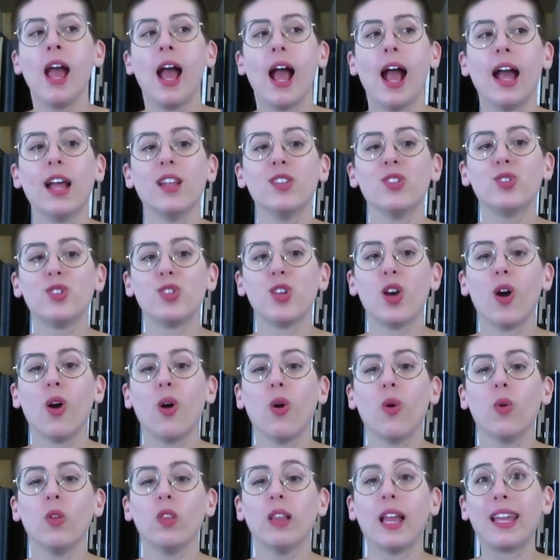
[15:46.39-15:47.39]
And
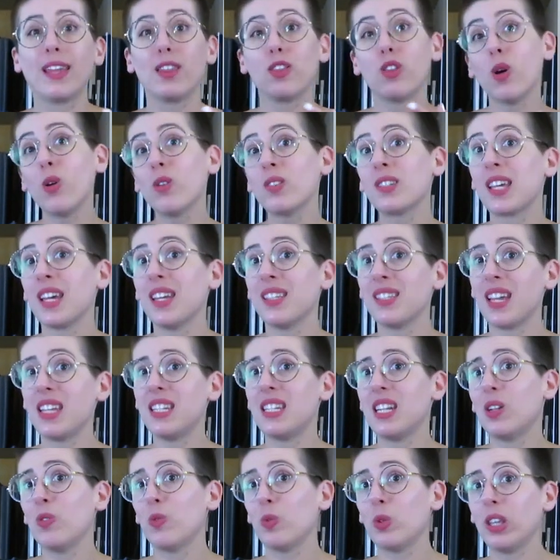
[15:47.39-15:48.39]
so those kids I
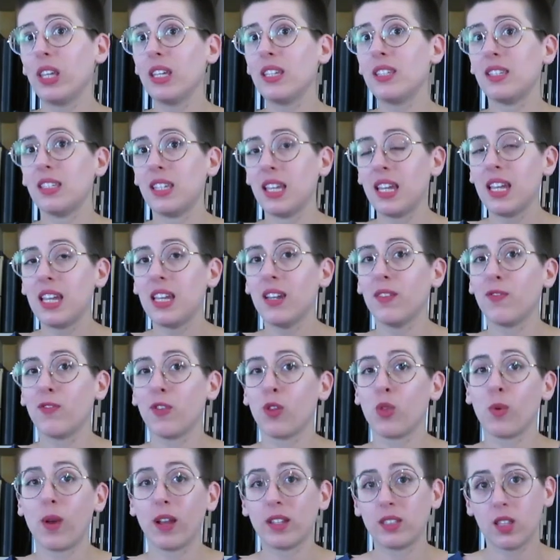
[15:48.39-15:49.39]
didn't really see
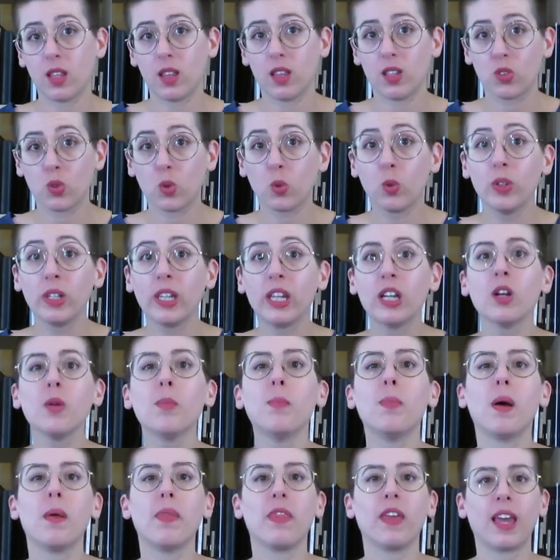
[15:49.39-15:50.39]
for the rest of the school year,
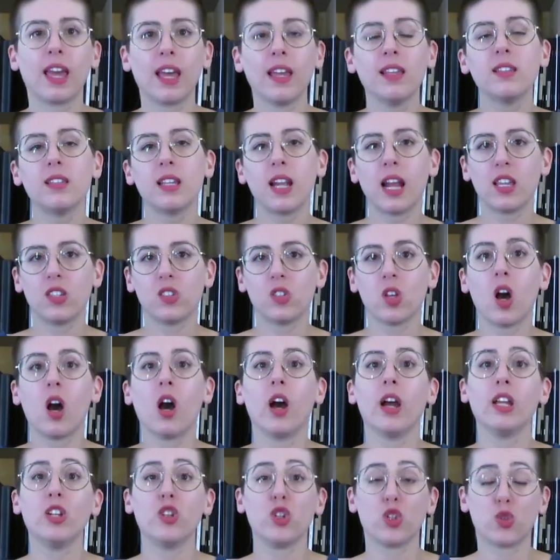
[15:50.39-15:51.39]
but the kids that I
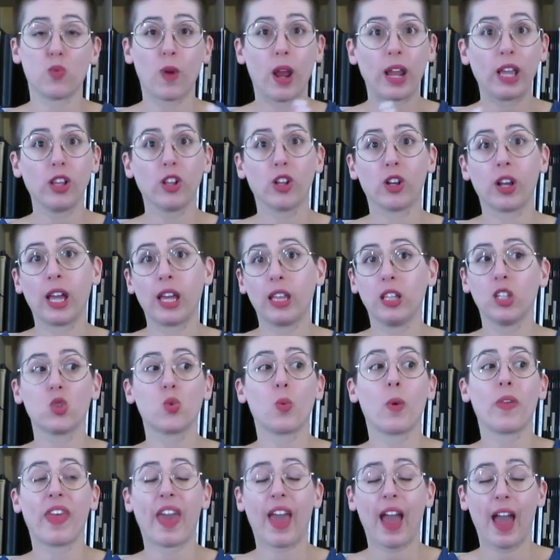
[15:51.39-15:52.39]
saw in just regular English
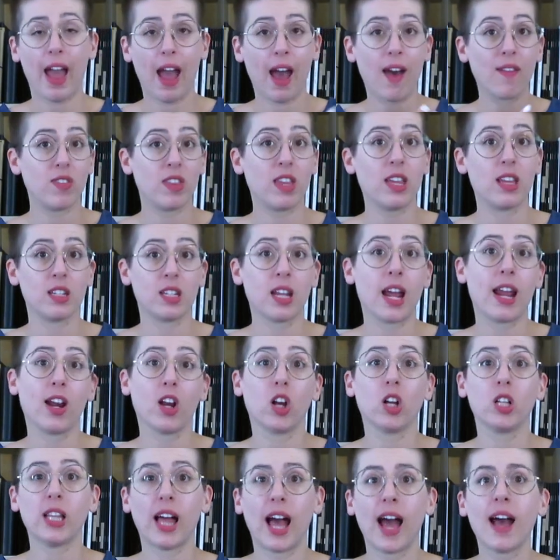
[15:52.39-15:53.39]
where they have the
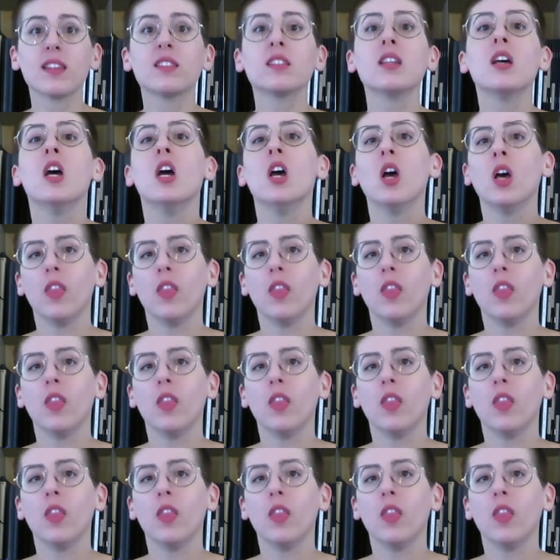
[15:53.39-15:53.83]
entire class,